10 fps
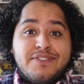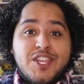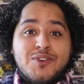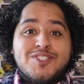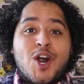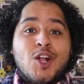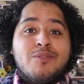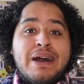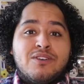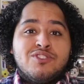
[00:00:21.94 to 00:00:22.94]
video is all
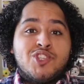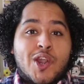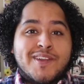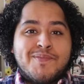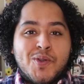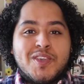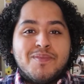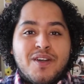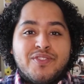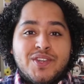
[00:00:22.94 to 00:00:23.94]
about dark
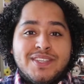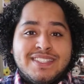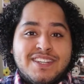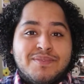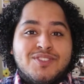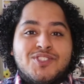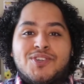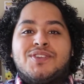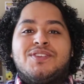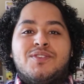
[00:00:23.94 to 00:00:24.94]
Pokemon theories that have been
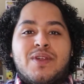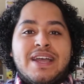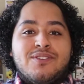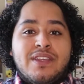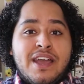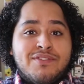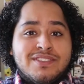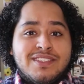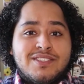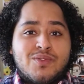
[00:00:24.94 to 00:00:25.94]
circling around ever
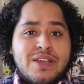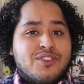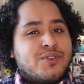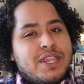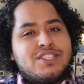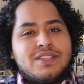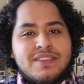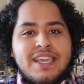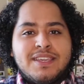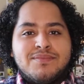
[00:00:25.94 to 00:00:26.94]
since around the creation of the
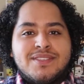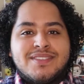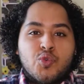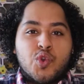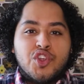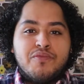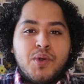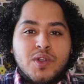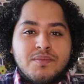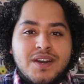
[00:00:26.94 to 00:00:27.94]
games. The world of
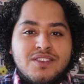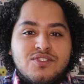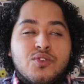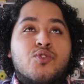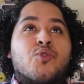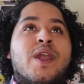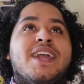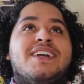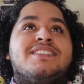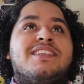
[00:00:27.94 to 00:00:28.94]
Pokemon is so
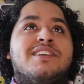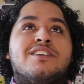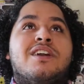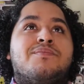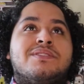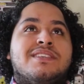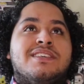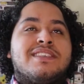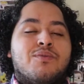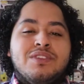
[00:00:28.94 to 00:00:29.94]
grand and
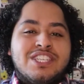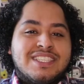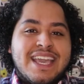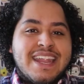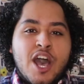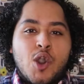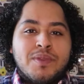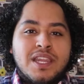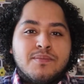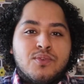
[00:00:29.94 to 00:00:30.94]
encompassing that we just can't help
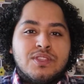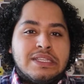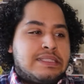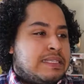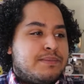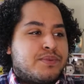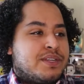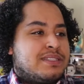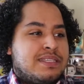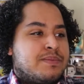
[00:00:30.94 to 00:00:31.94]
getting pulled in deeper
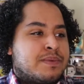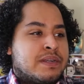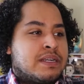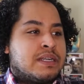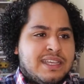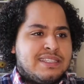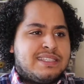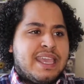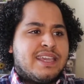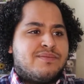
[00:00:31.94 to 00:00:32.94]
and deeper. And
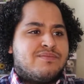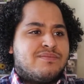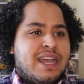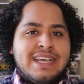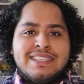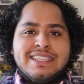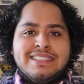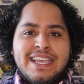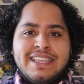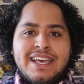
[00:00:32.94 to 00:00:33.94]
damn, as I
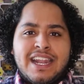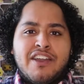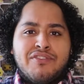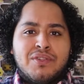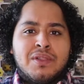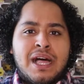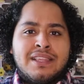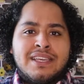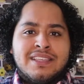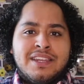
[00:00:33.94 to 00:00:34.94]
say that, I feel a
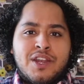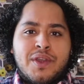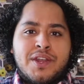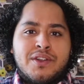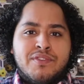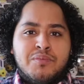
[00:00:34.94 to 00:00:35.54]
lot like the narrator of the